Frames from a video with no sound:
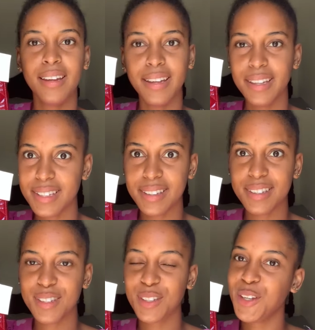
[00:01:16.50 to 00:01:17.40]
Isn't
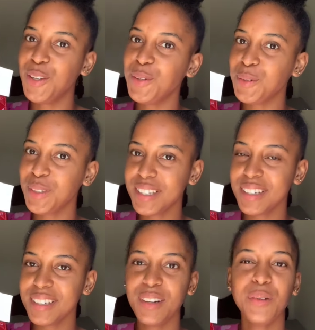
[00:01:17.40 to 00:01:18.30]
this cute?
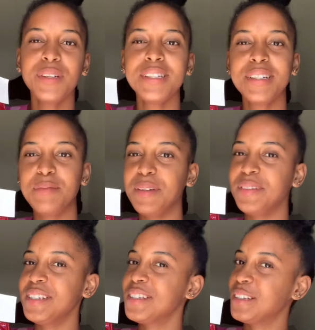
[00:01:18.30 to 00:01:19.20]
Want to tell me if
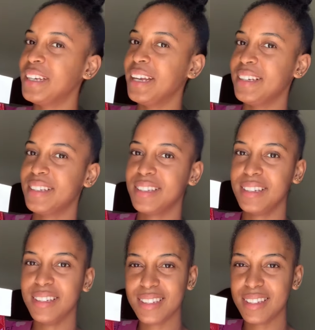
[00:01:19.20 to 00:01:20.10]
this is not nice?
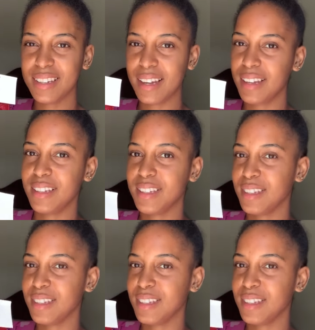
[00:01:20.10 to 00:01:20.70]
This is nice.